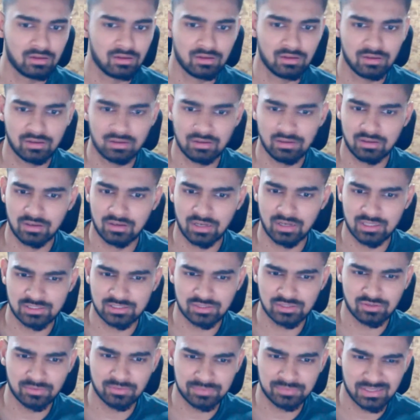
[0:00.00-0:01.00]

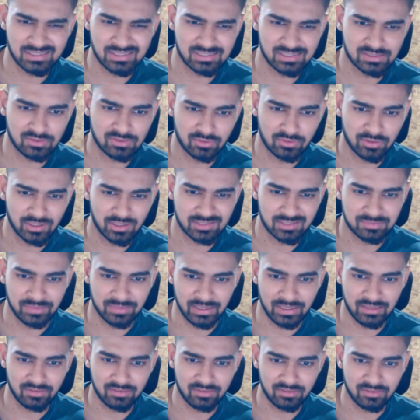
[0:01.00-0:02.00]
Harshad Gupta says, could you
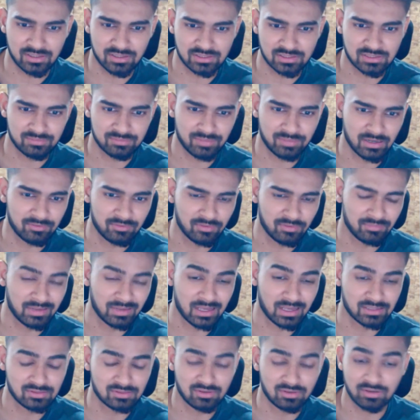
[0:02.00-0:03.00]
explain recursion part from
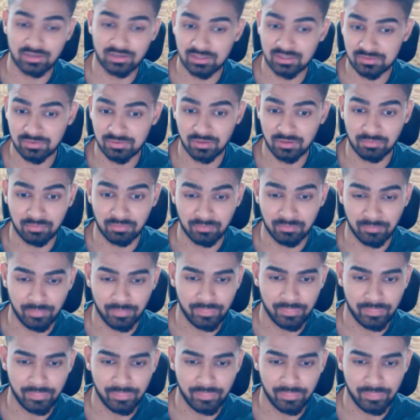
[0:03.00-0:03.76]
last contest problem?